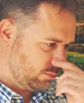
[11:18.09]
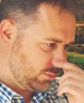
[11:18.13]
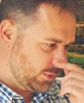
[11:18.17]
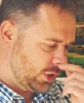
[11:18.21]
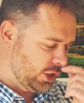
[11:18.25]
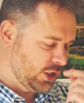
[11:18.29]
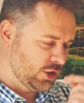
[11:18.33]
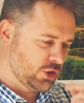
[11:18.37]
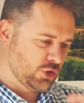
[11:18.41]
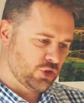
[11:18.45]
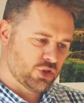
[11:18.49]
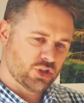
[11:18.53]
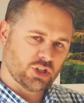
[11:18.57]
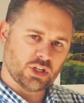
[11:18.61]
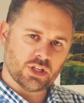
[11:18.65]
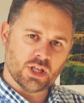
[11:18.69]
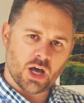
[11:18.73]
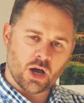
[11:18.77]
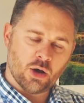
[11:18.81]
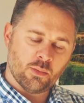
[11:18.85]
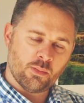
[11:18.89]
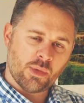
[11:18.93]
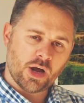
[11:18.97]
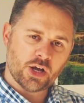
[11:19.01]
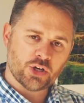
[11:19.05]
you could see
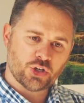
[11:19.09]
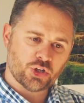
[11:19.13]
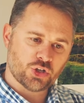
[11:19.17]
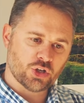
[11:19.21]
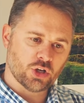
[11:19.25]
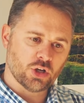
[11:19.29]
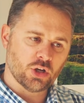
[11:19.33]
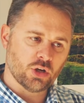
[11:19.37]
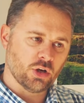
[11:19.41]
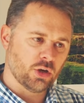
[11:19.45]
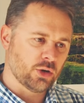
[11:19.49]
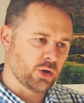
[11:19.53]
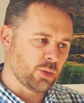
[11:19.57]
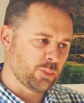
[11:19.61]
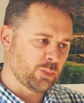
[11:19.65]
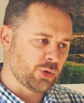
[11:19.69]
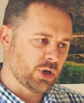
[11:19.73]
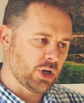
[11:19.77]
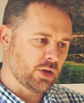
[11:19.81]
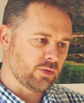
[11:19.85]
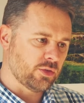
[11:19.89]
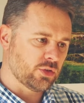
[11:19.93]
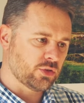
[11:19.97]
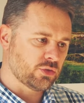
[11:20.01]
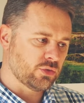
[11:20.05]
that on my shirt on a
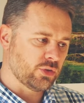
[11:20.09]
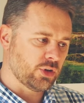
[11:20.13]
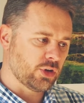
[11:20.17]
previous